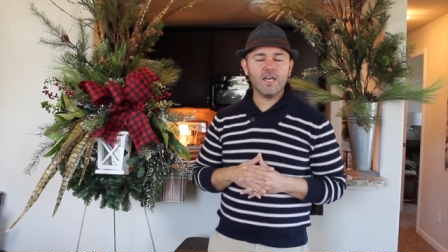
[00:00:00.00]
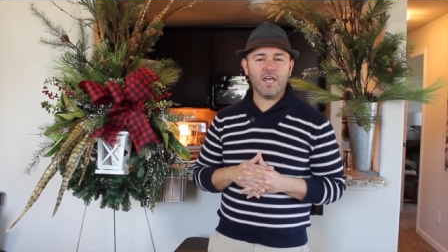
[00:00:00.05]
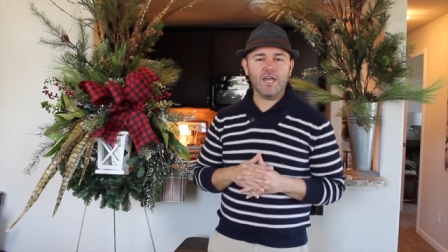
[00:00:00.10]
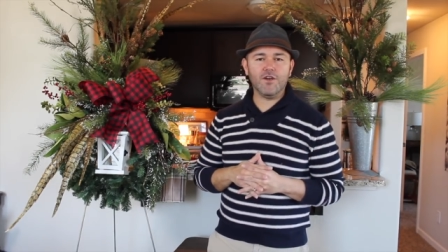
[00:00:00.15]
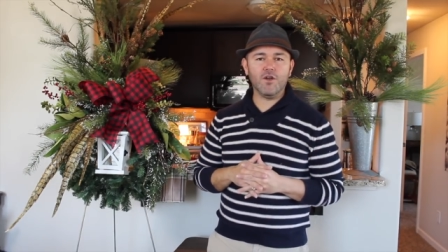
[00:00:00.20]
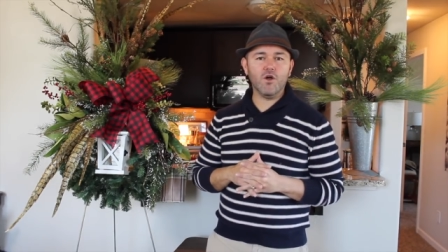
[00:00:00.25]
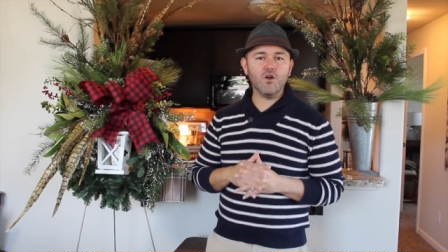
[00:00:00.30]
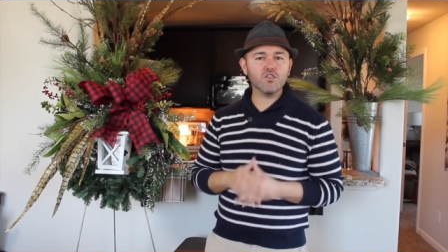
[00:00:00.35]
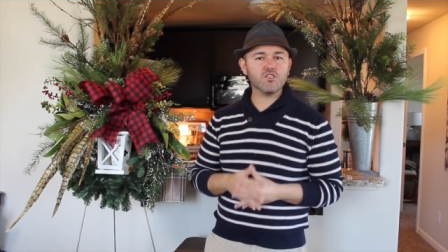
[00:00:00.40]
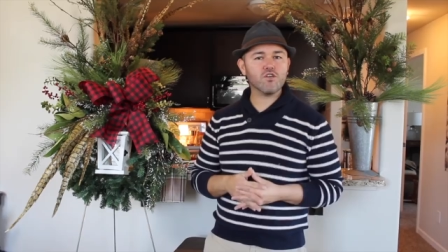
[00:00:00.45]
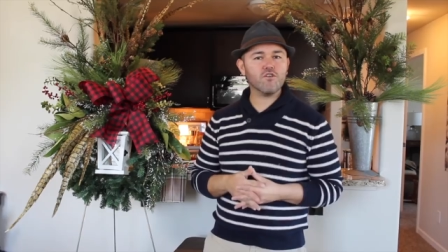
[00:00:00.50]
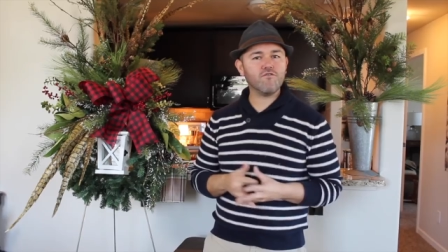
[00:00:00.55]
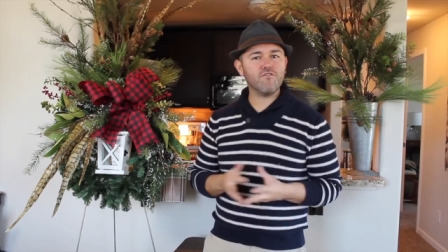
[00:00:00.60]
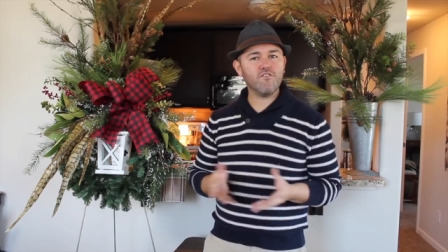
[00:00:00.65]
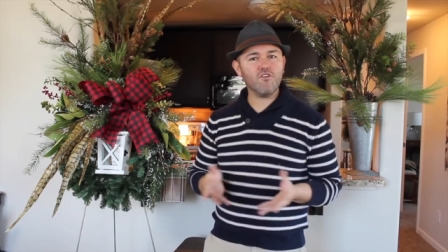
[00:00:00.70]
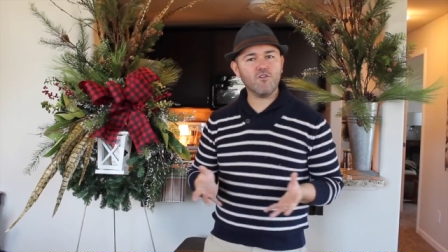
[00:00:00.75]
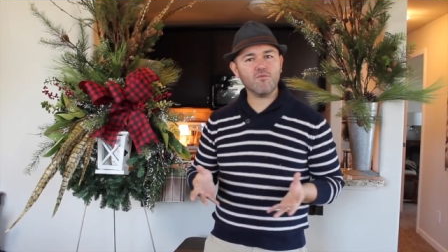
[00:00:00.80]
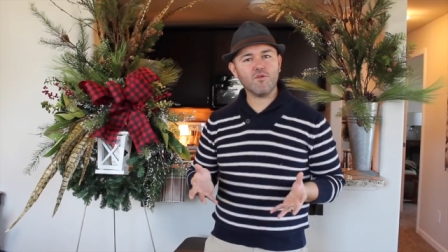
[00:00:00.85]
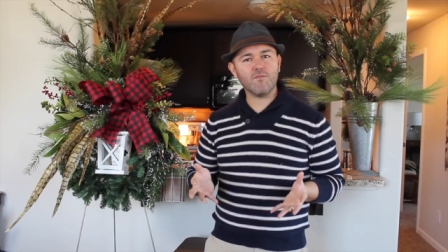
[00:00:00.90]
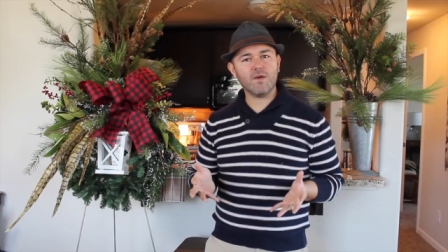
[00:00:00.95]
and also
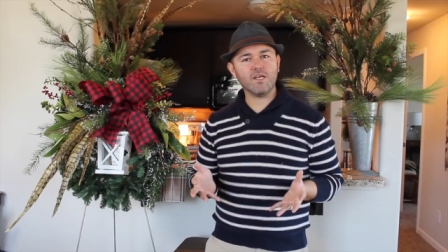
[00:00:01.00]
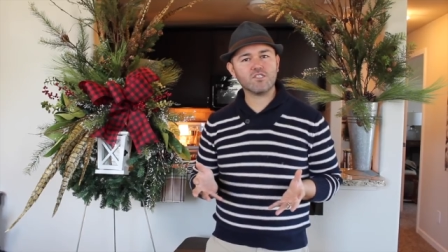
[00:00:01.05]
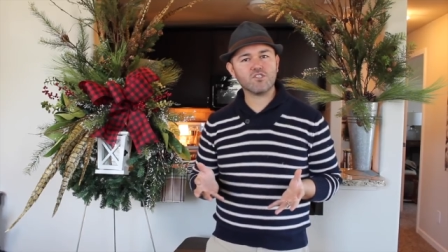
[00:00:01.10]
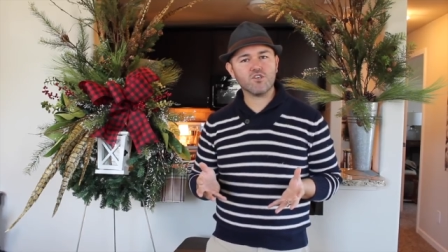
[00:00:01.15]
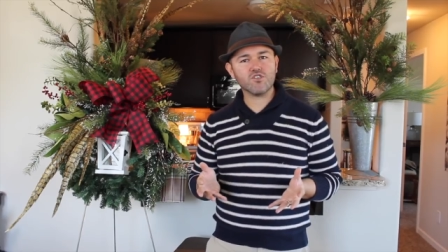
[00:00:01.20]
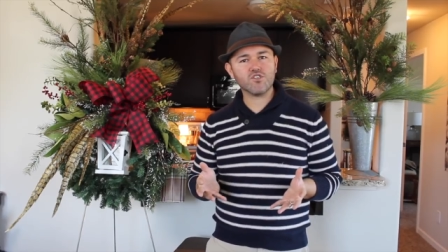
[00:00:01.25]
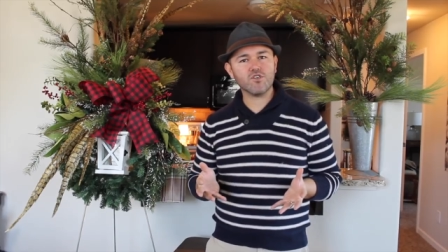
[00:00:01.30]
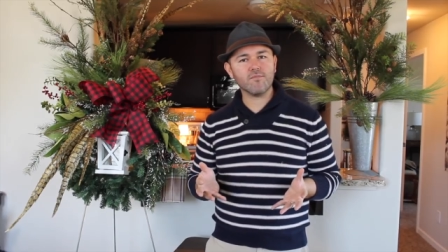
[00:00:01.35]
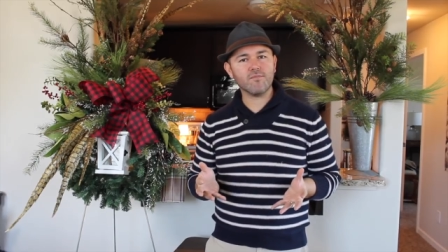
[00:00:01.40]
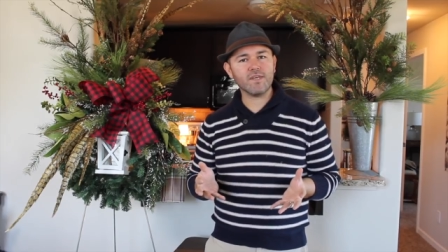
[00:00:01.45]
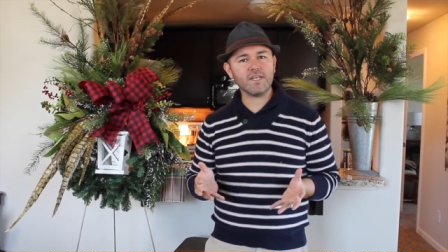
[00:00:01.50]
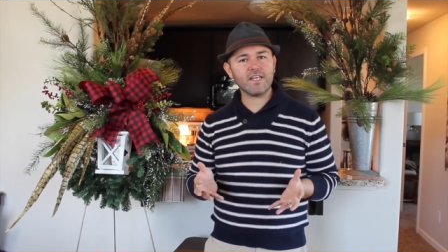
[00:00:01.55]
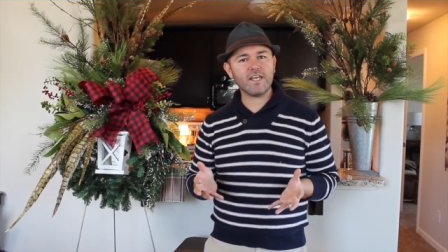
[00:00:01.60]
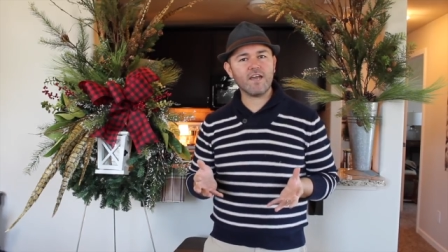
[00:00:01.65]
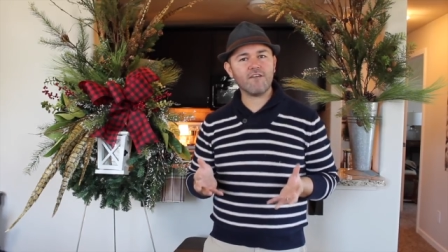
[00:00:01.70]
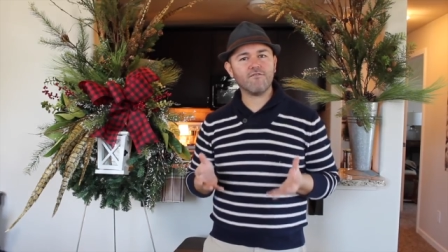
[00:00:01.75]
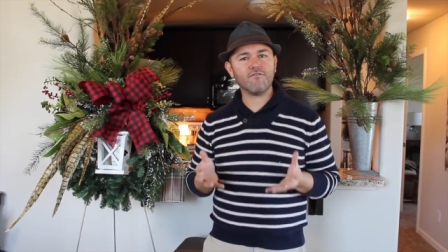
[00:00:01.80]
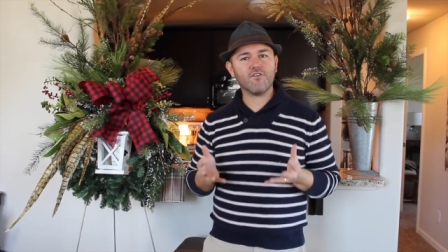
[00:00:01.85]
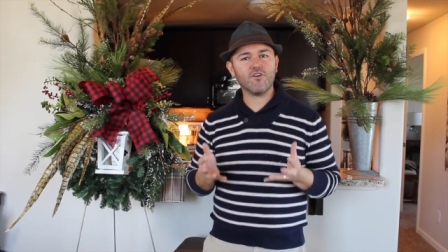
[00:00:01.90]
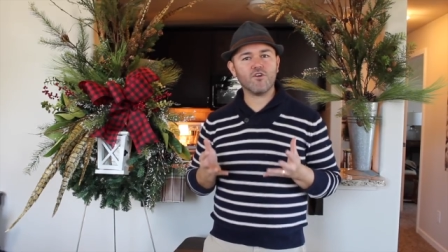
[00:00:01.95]
follow me on my social
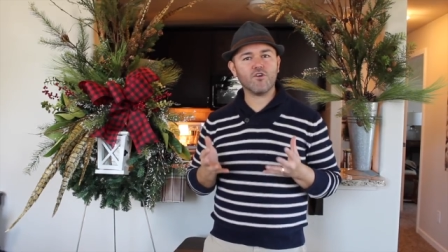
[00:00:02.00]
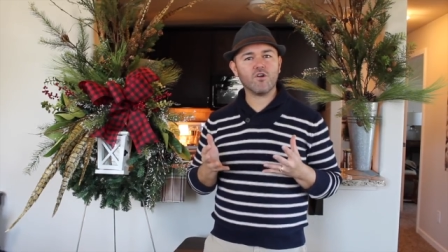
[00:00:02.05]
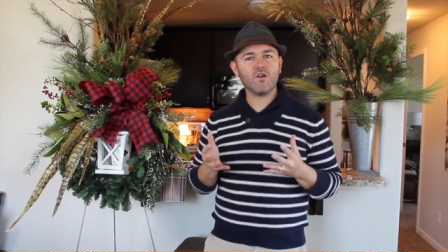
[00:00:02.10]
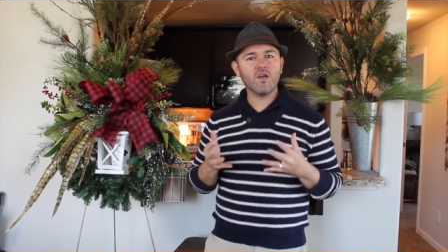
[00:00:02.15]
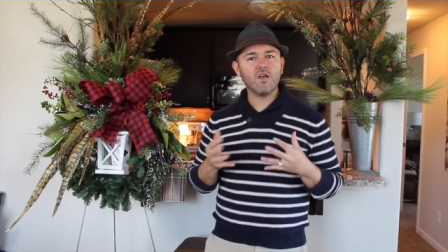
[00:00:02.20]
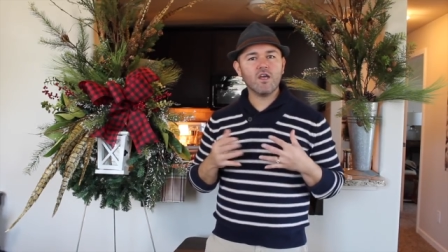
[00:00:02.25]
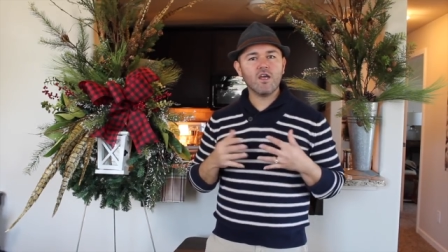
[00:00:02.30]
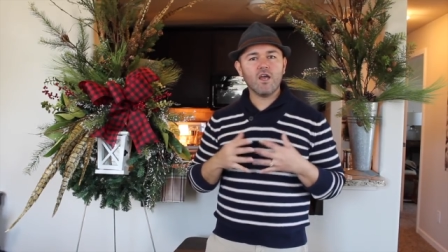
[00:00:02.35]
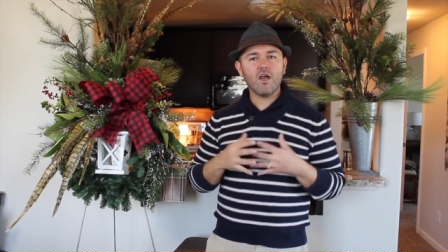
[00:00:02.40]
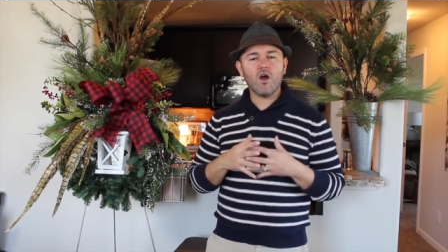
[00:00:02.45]
media for